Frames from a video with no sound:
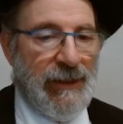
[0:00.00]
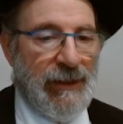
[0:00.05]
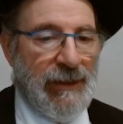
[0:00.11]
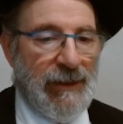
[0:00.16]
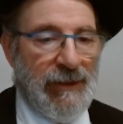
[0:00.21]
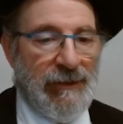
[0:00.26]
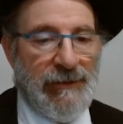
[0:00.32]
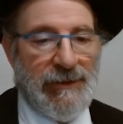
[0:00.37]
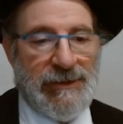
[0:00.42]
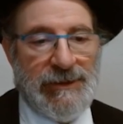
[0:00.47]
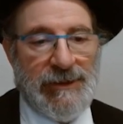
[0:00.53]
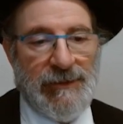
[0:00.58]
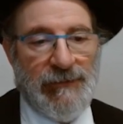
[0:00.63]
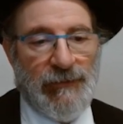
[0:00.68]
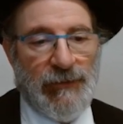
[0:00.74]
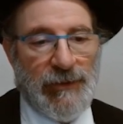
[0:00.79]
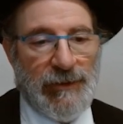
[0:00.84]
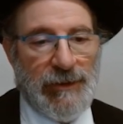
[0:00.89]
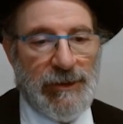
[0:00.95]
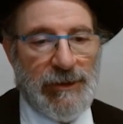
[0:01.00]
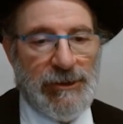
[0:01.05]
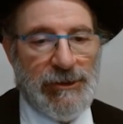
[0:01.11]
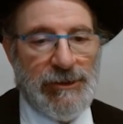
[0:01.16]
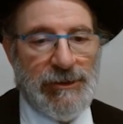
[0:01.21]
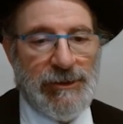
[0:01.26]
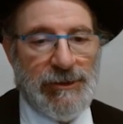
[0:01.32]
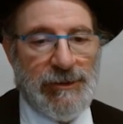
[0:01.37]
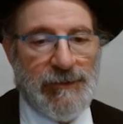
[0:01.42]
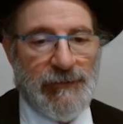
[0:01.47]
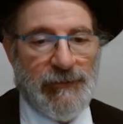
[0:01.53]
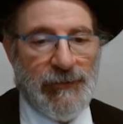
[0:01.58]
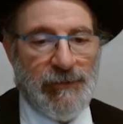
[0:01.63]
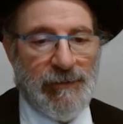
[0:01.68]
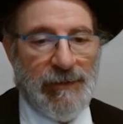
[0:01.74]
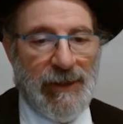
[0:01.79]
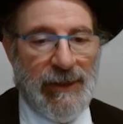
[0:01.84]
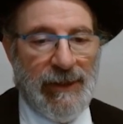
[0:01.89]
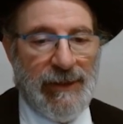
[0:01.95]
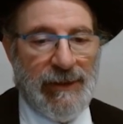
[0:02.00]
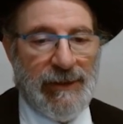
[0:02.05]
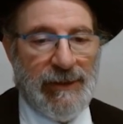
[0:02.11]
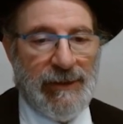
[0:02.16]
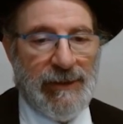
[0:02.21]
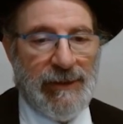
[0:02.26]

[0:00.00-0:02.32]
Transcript: and the same variations for black.